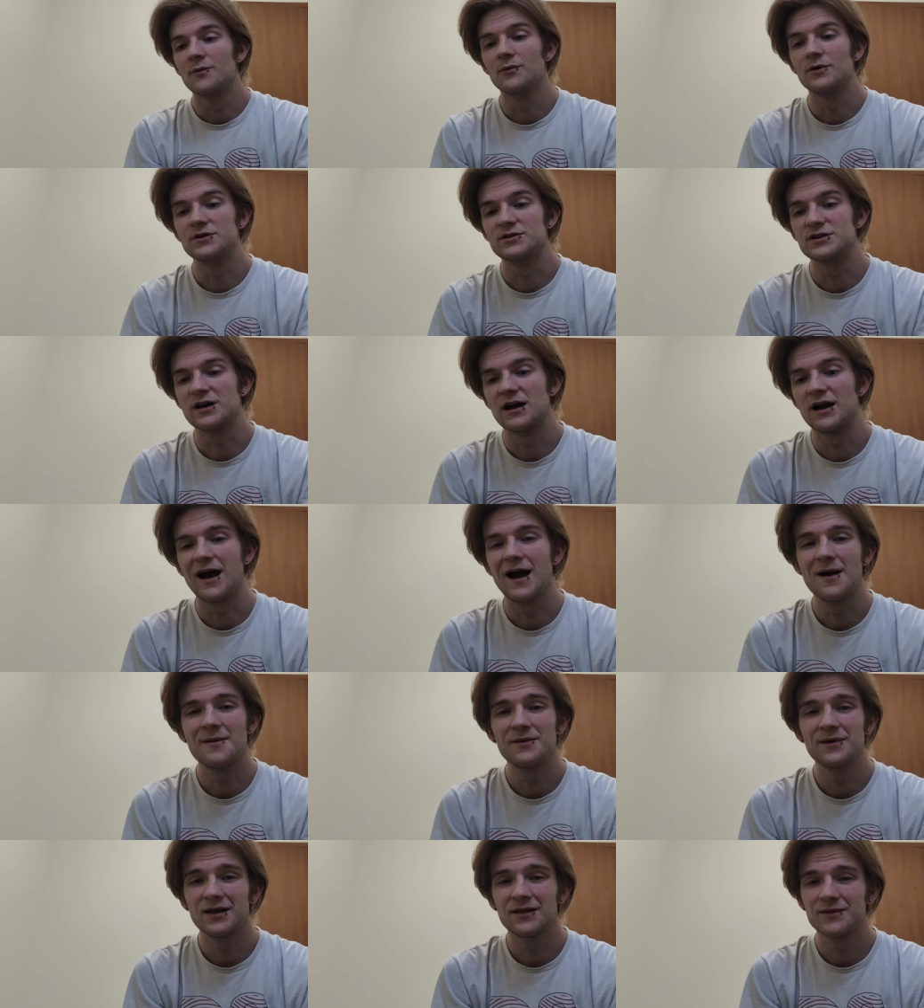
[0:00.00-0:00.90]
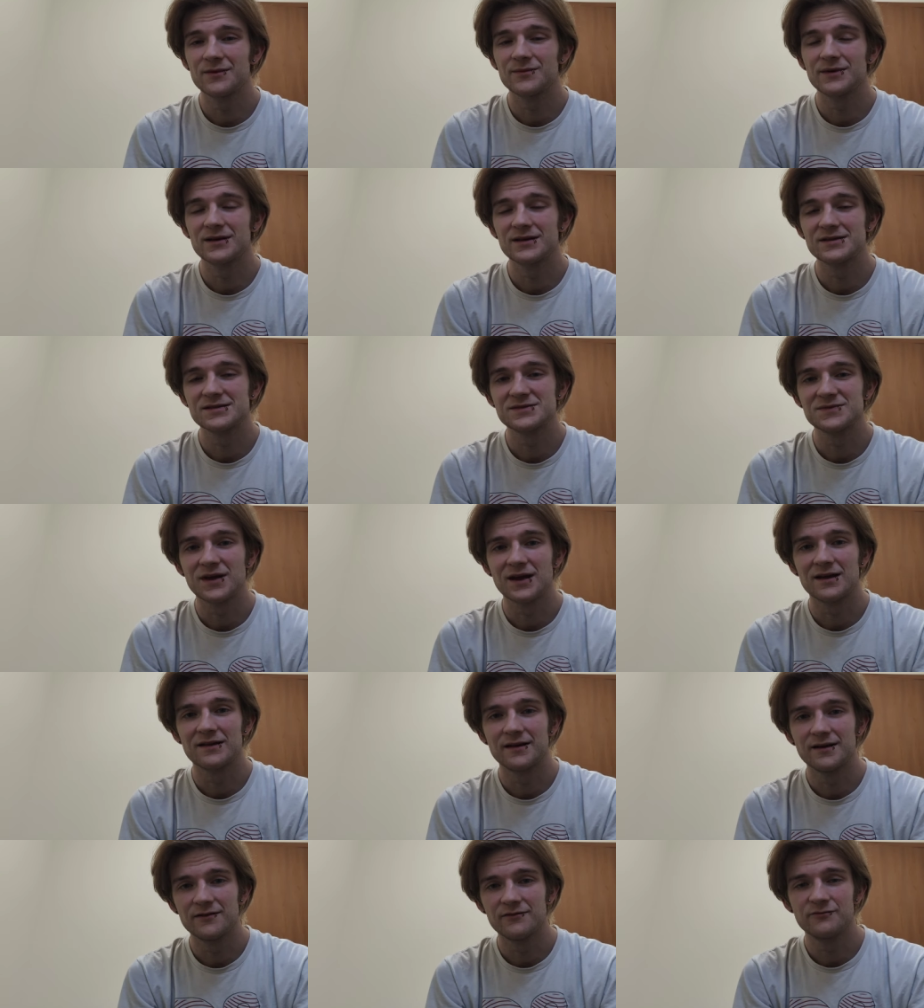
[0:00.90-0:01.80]
which I'm not the biggest
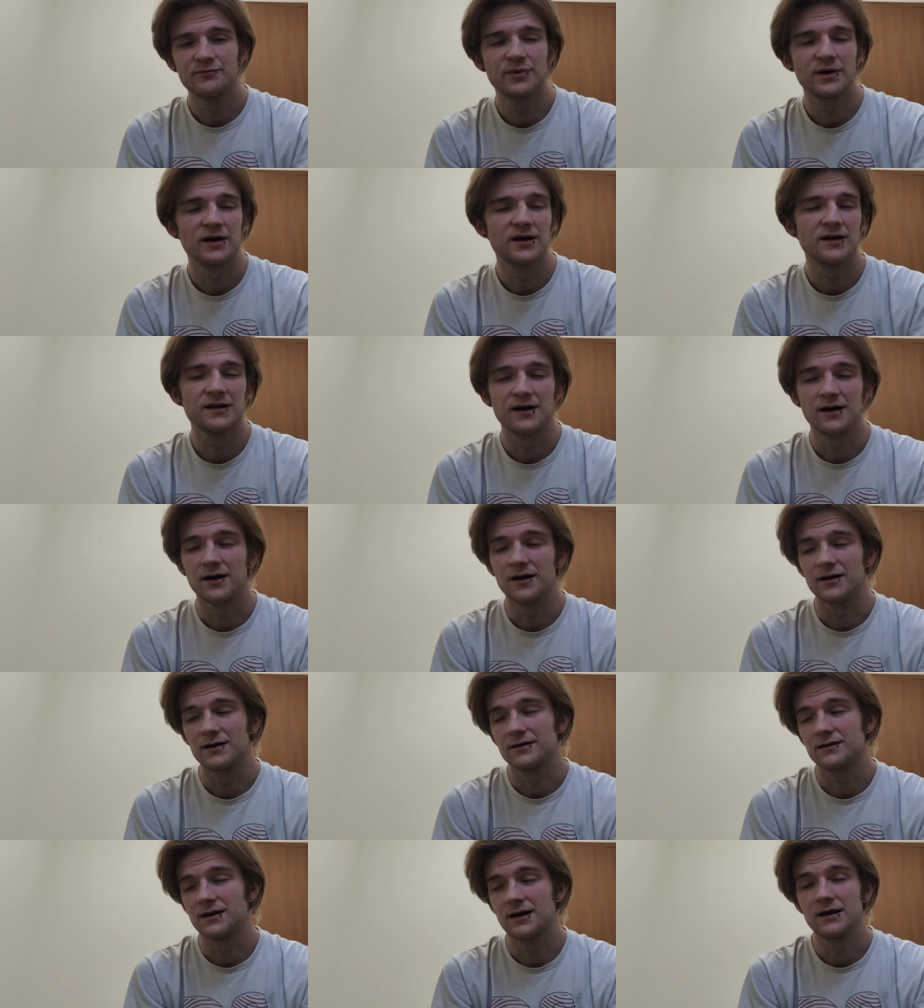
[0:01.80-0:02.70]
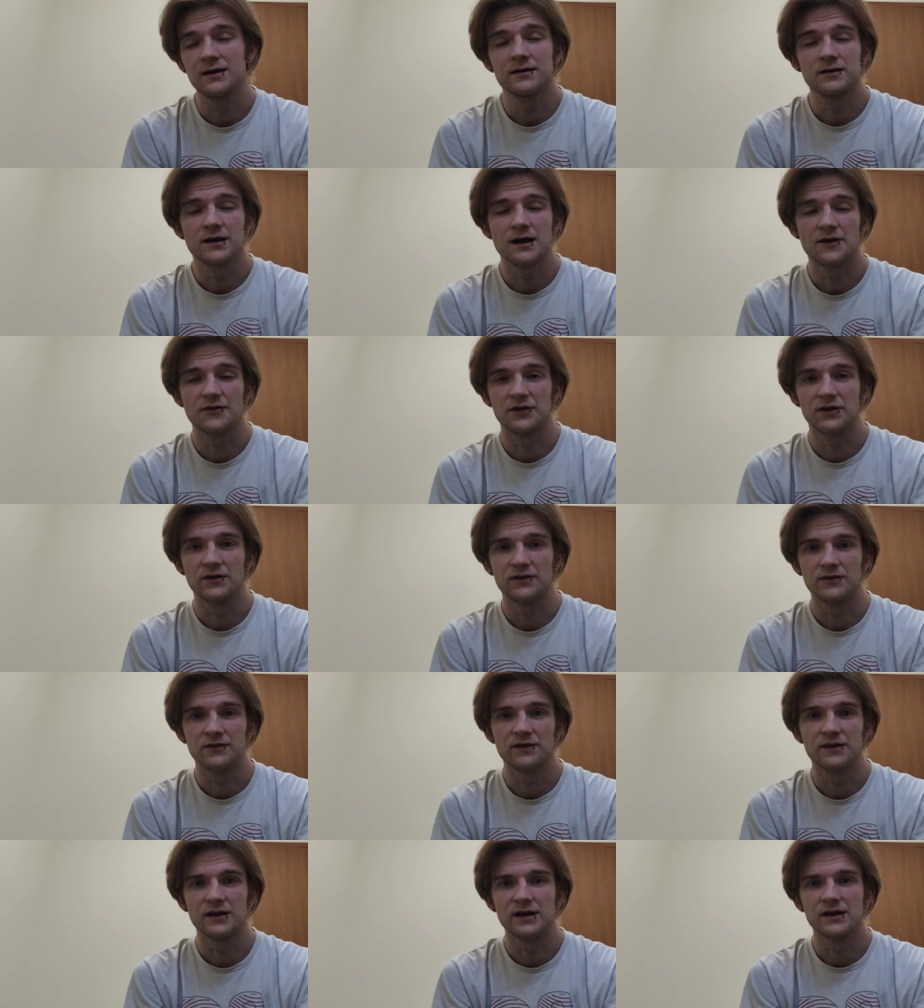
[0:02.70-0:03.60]
fan of, but uh, hey, at the end
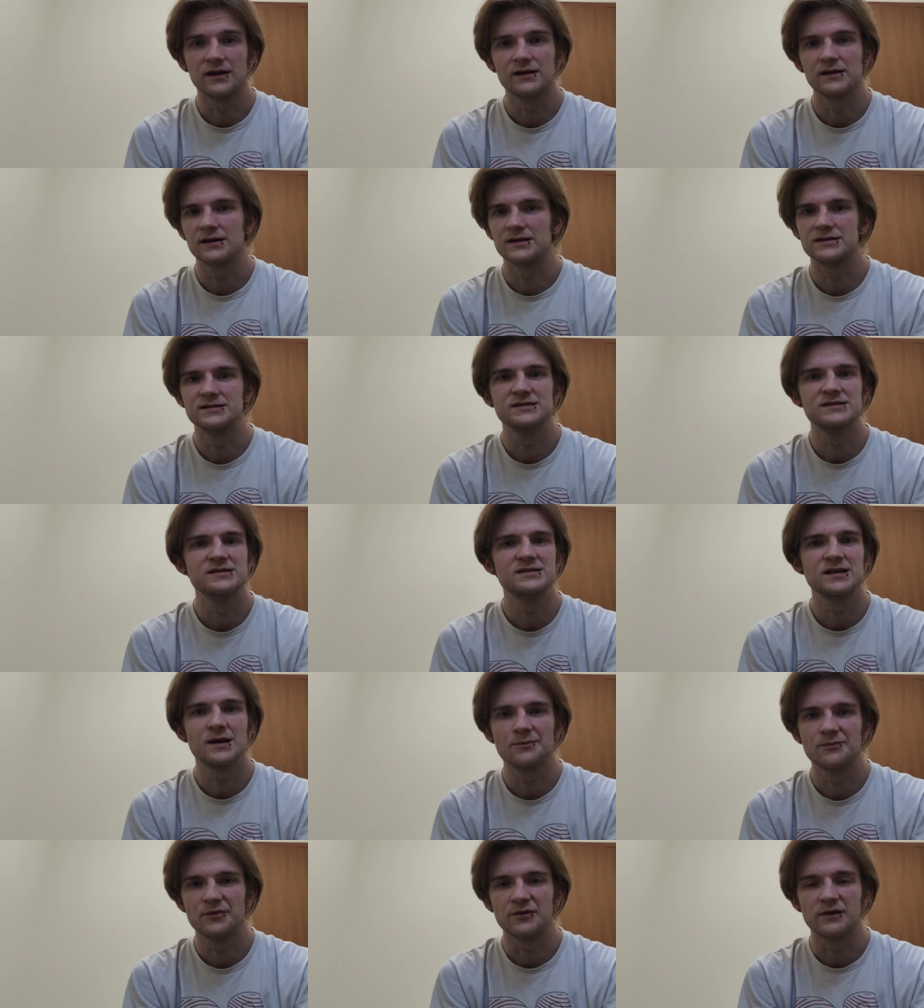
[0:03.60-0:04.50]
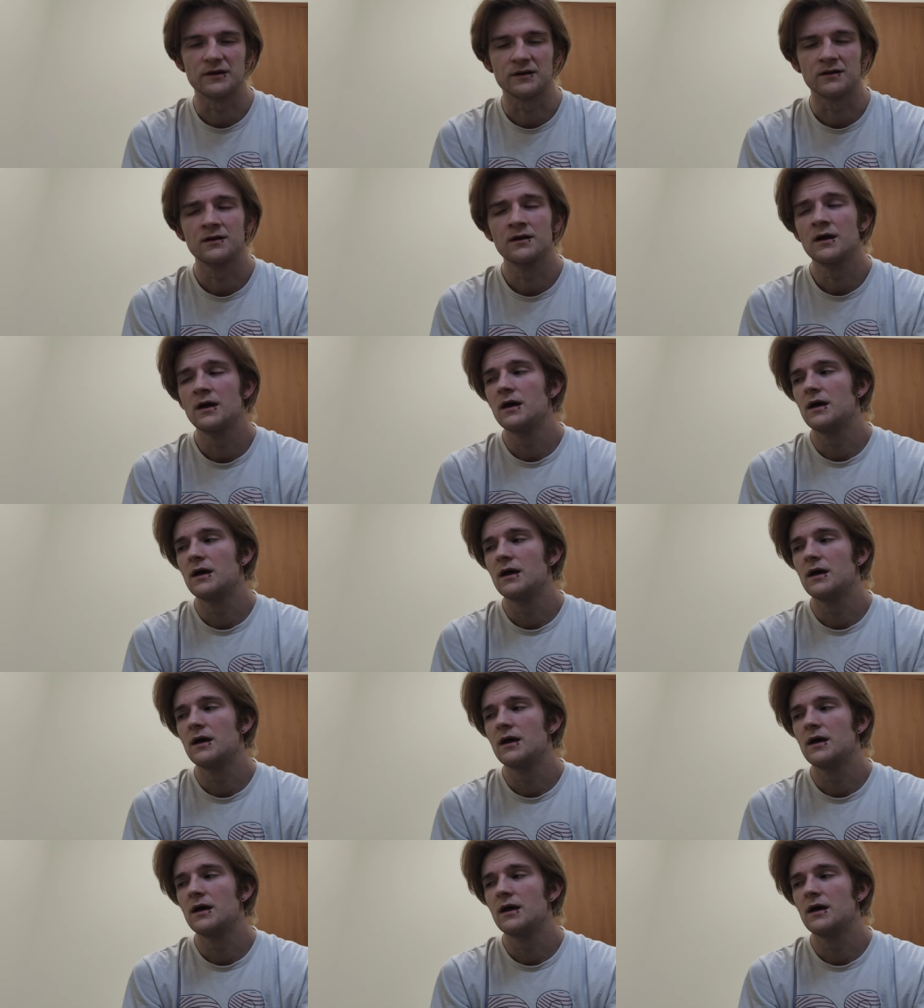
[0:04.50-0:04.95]
of the day, it's something.